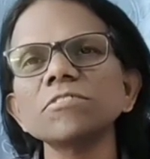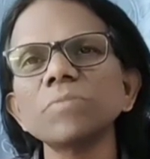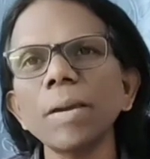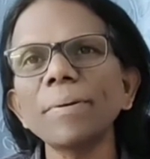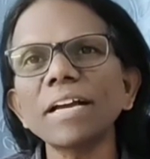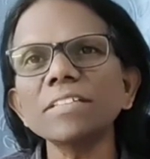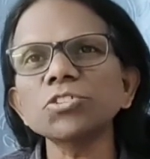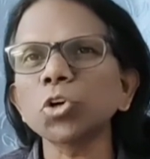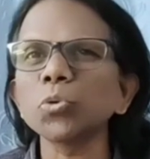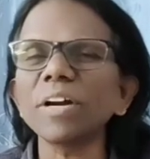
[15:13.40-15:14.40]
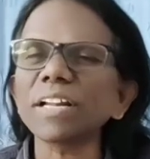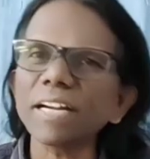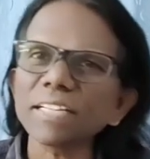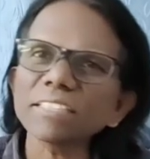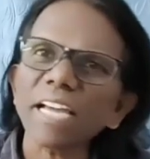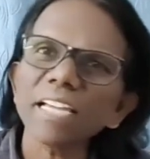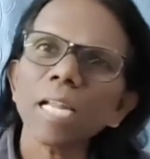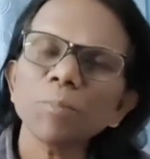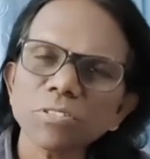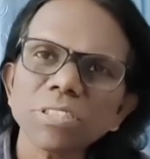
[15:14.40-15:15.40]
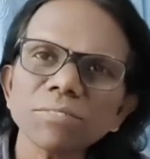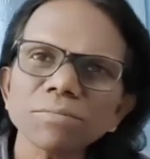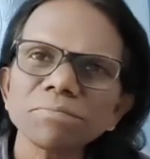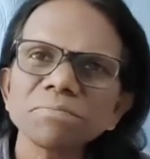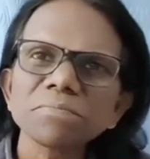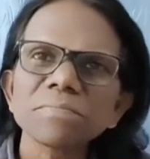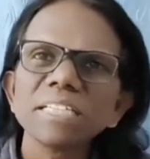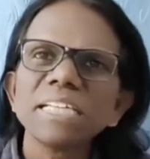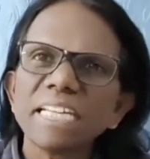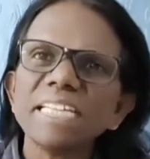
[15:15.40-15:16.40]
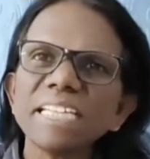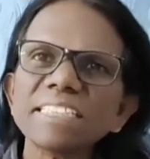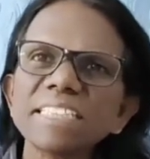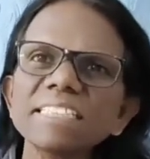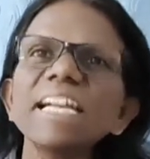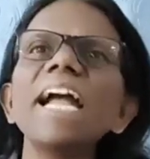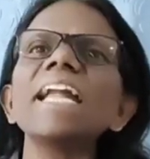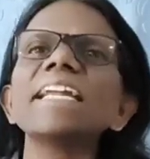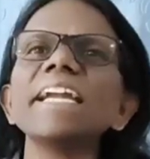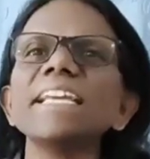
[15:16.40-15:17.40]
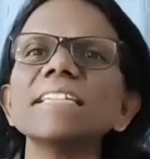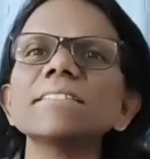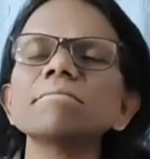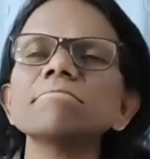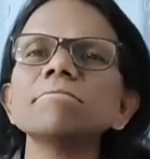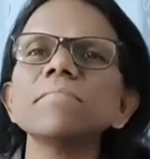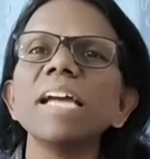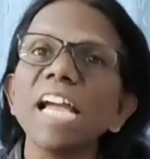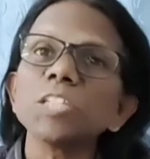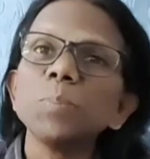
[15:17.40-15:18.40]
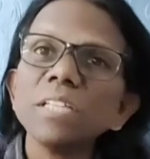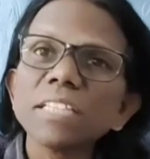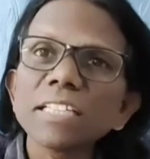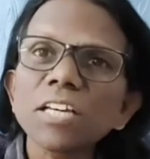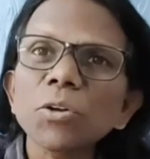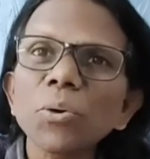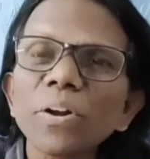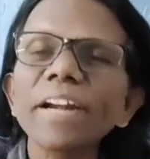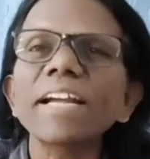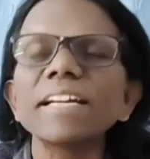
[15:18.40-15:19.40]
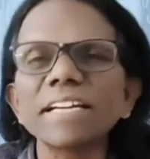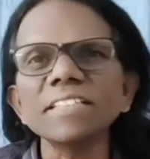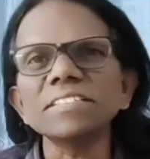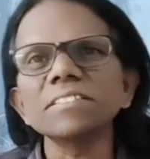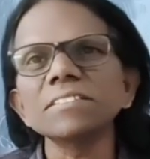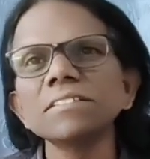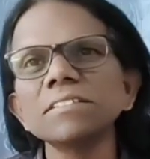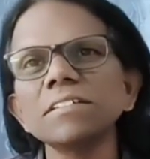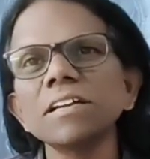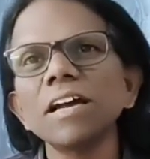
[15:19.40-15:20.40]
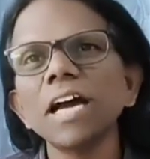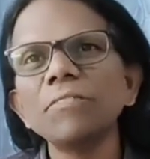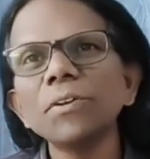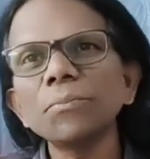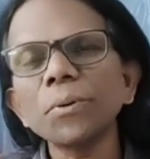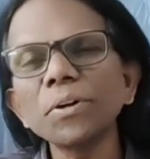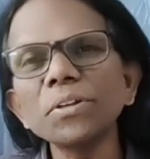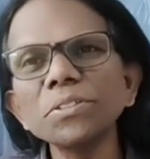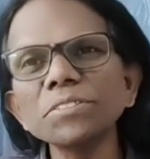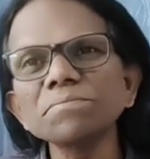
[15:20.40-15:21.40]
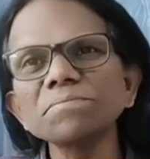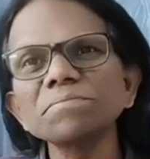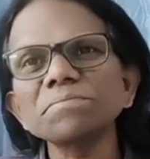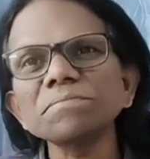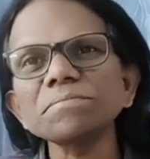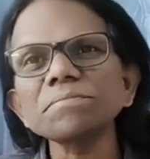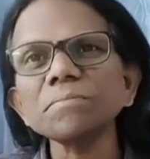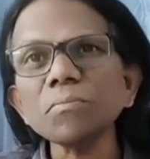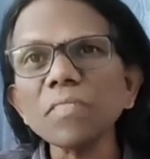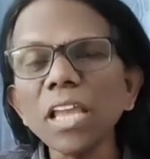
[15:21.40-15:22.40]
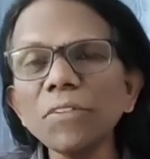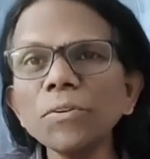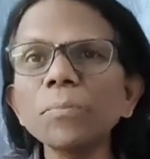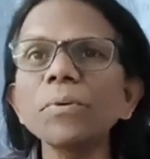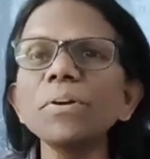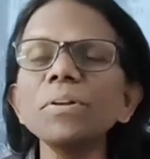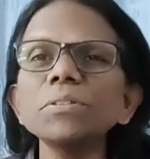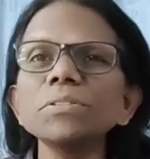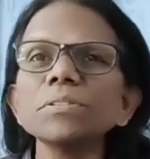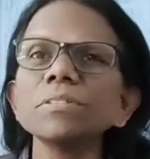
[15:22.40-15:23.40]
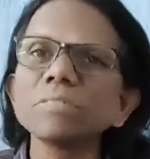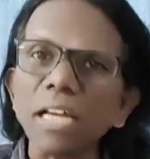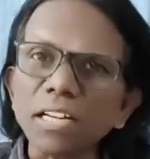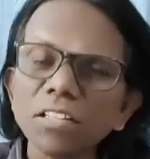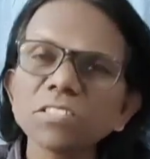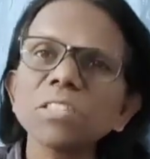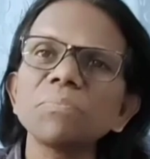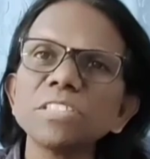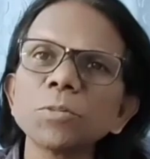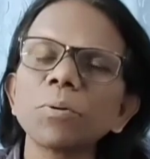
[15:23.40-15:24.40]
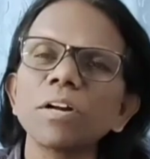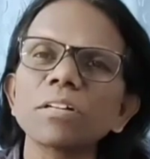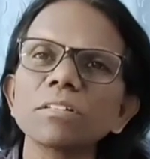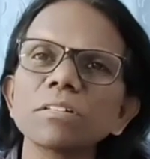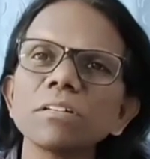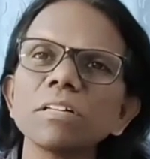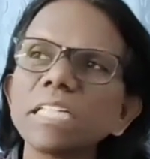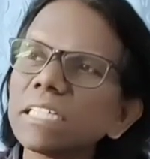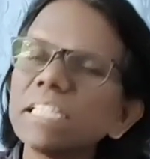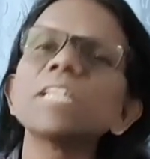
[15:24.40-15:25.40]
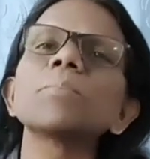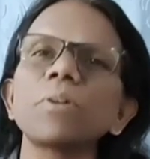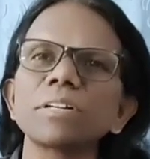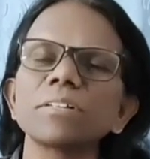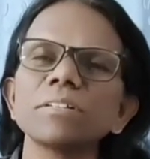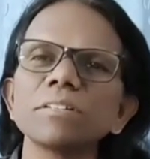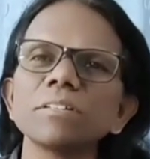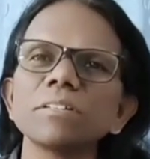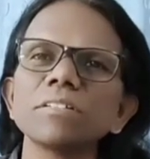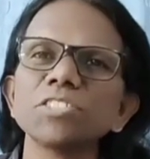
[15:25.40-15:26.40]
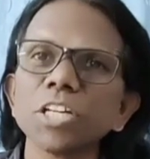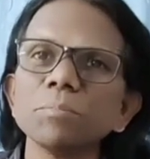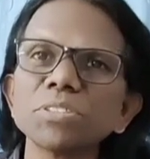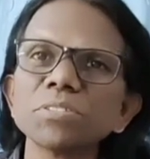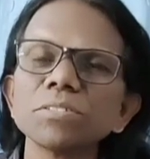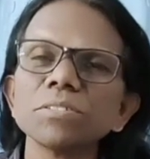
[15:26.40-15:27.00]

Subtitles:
Why? Because soaked water contains higher amounts of TSS and TDS, especially the chloride contents. If you produce 30 tons of finished product, treated product, shrimps,